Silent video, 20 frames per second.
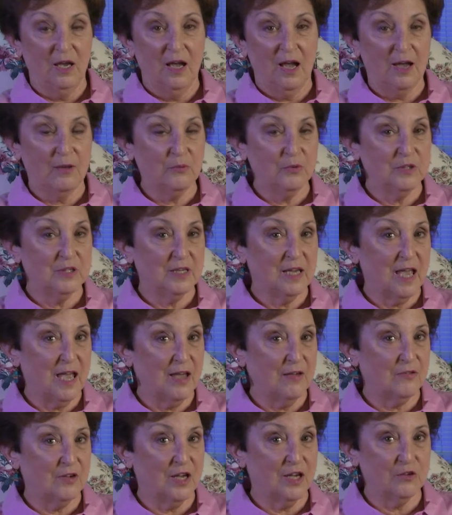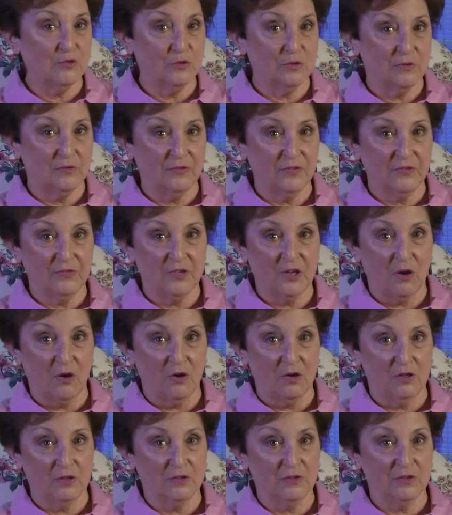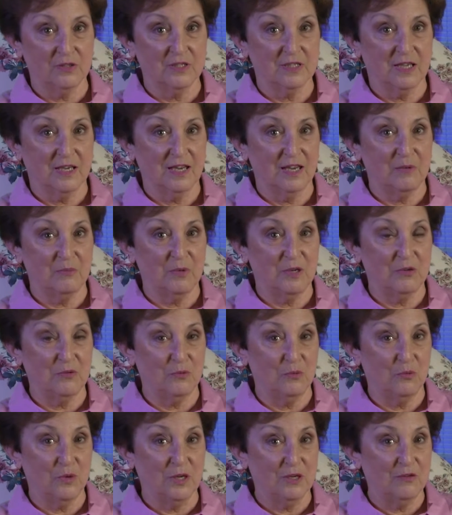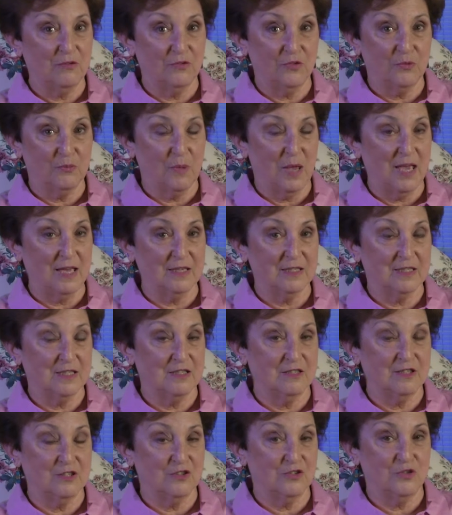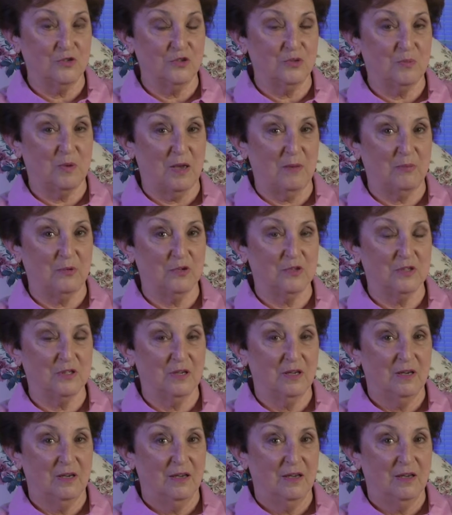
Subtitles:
I wouldn't have 150 articles that had been written for magazines and newspapers.